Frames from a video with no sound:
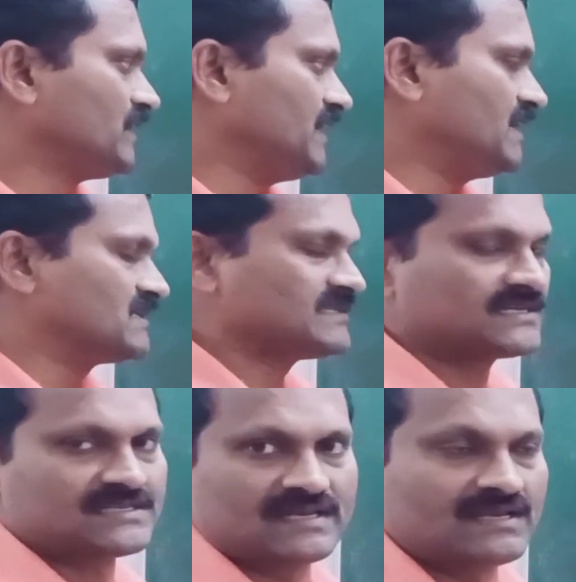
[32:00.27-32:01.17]

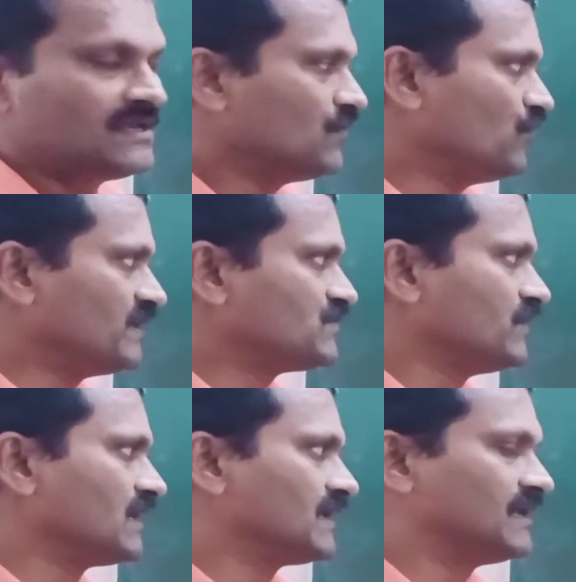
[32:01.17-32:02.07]
intersection which
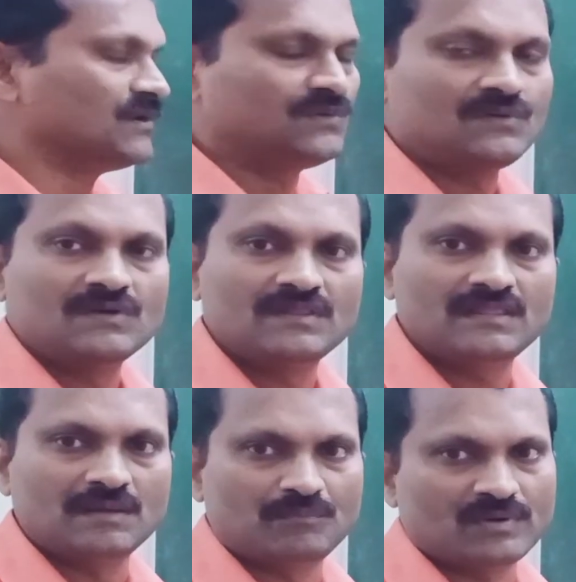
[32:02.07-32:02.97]
will give
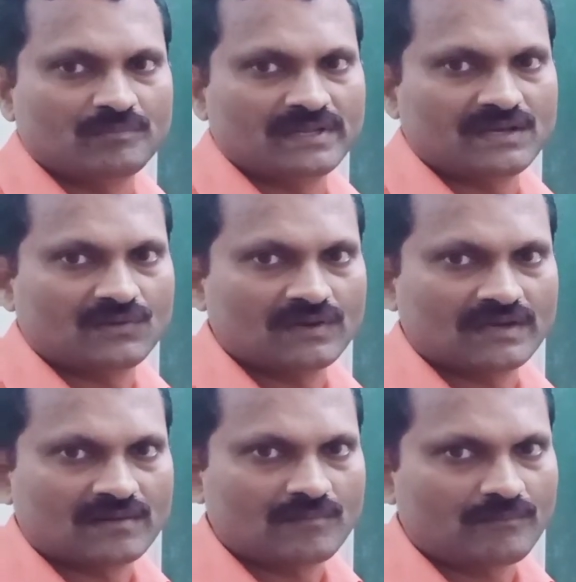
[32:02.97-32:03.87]
the
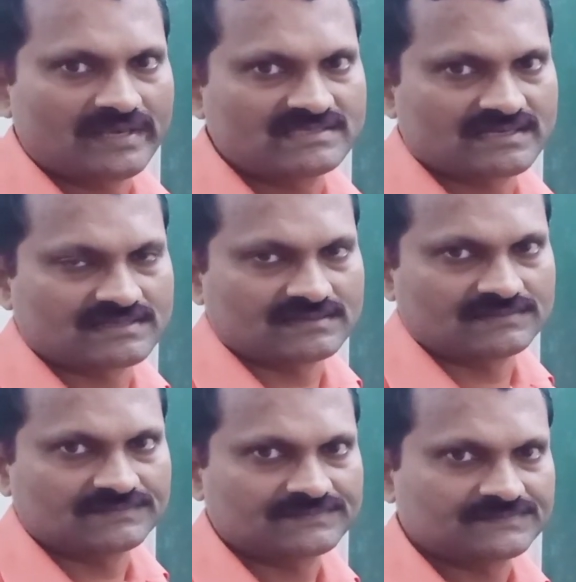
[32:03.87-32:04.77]
perpendicular bisector.
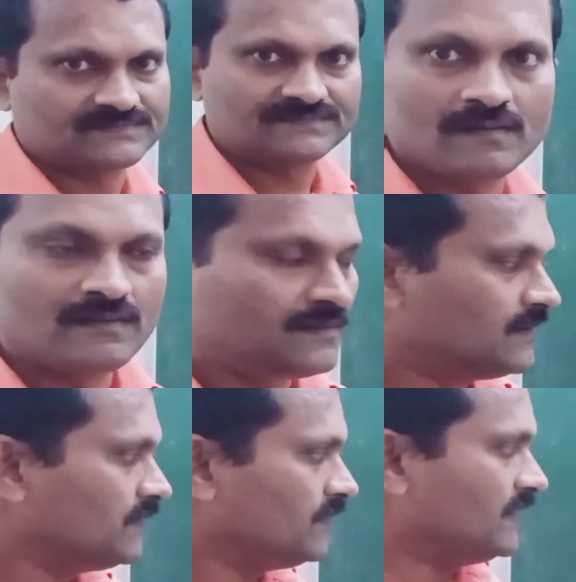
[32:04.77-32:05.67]

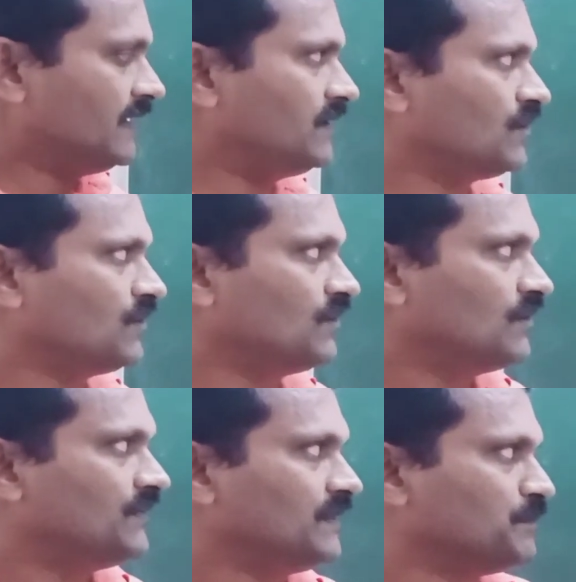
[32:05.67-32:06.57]
Then
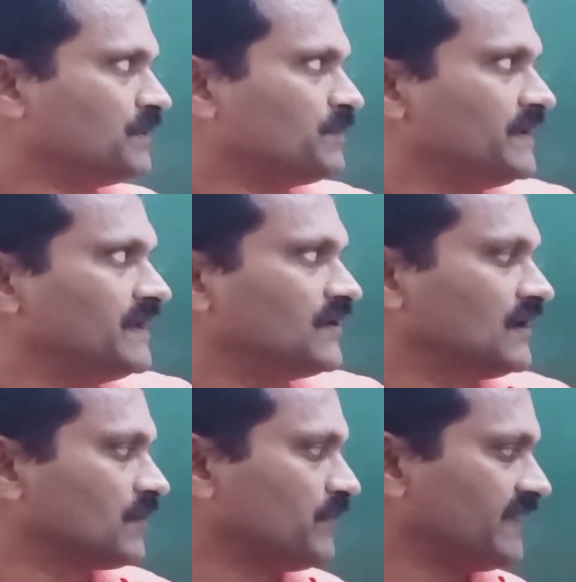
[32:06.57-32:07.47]
draw the
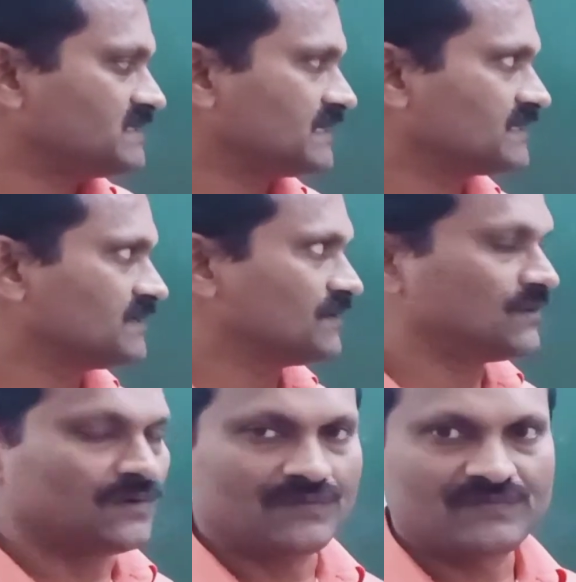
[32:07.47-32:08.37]
perpendicular
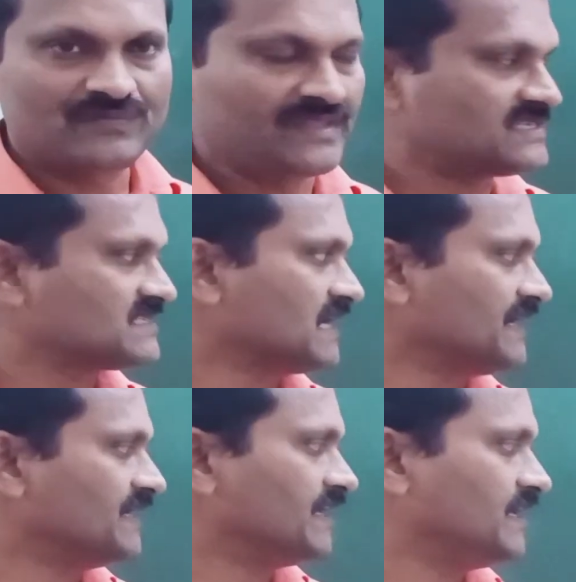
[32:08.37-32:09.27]
bisector of the
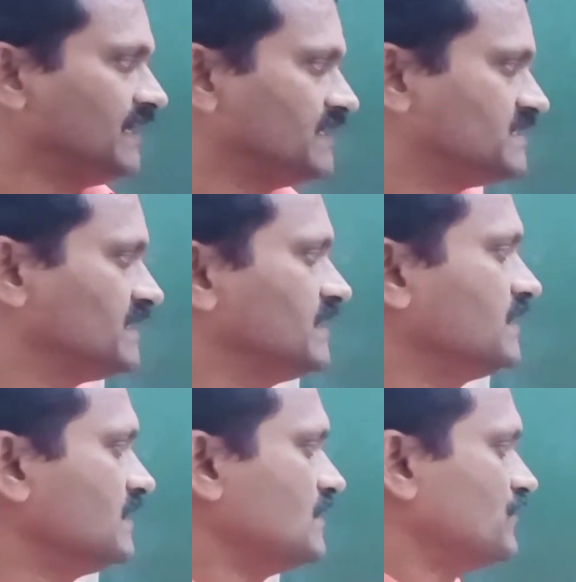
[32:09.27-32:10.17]
side
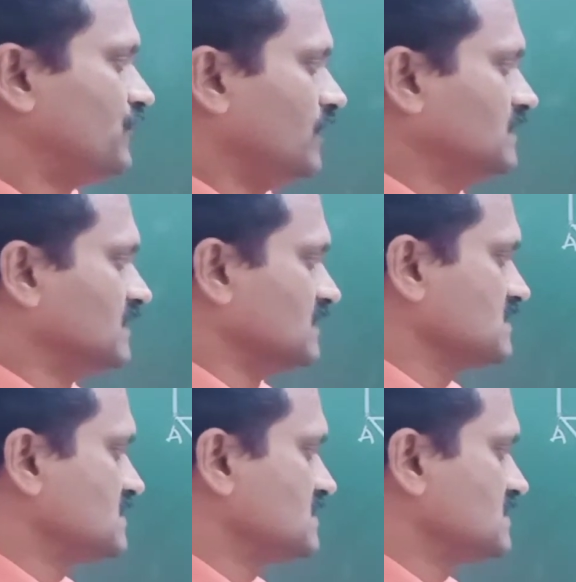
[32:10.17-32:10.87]
EG. For this,